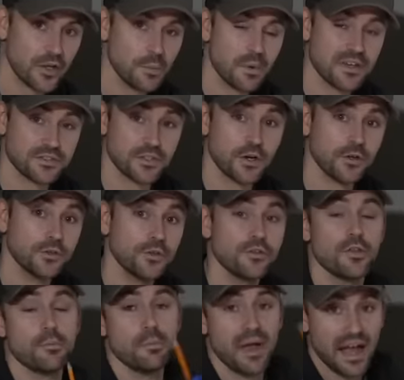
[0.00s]
you must go to
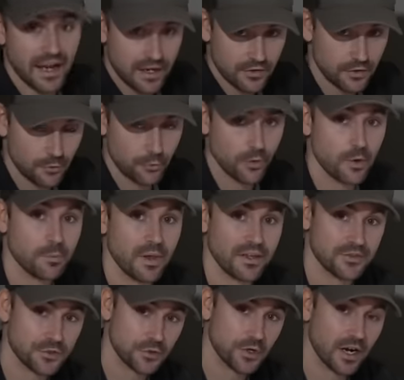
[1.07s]
the back of the room
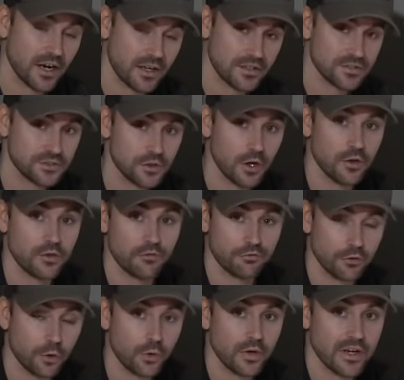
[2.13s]
that you got to install the
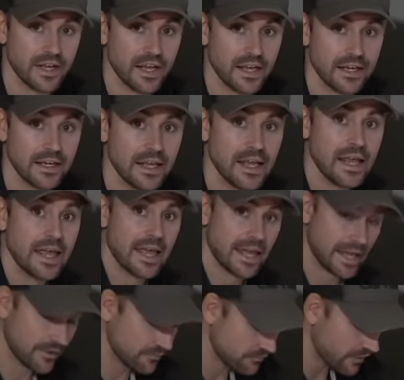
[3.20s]
flooring in and